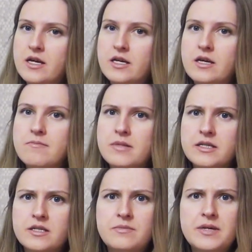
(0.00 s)
He
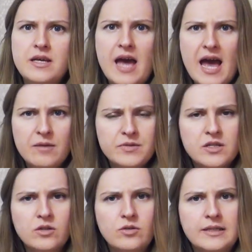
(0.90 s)
must be
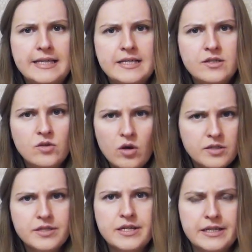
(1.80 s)
absolutely
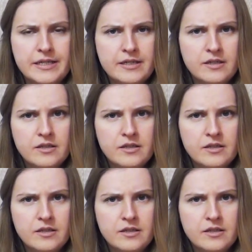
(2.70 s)
exhausted.